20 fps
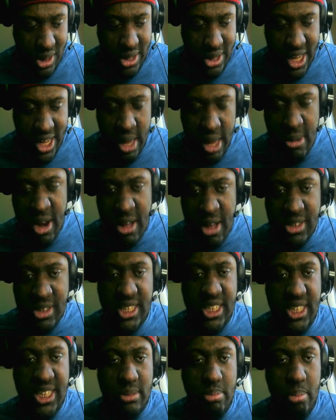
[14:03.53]
Even though
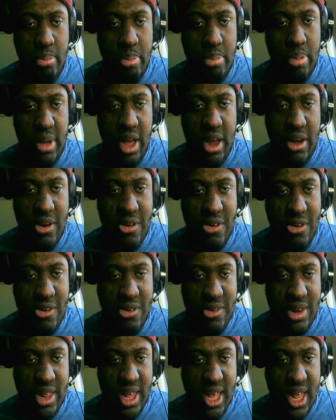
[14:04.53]
she's better
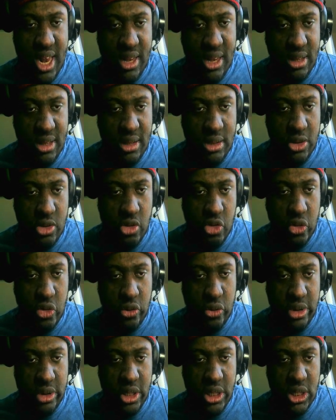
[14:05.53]
than
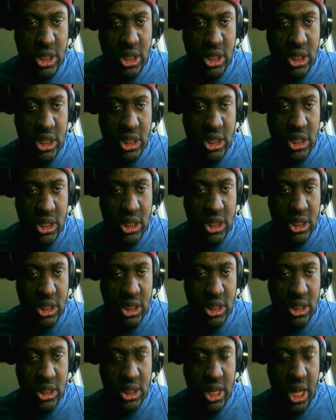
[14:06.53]
Trish,
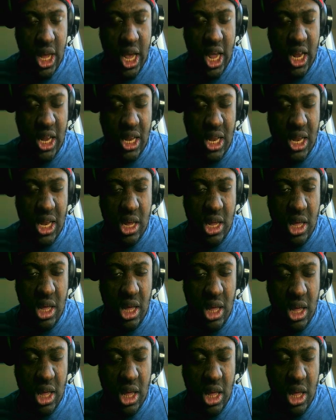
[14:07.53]
I think.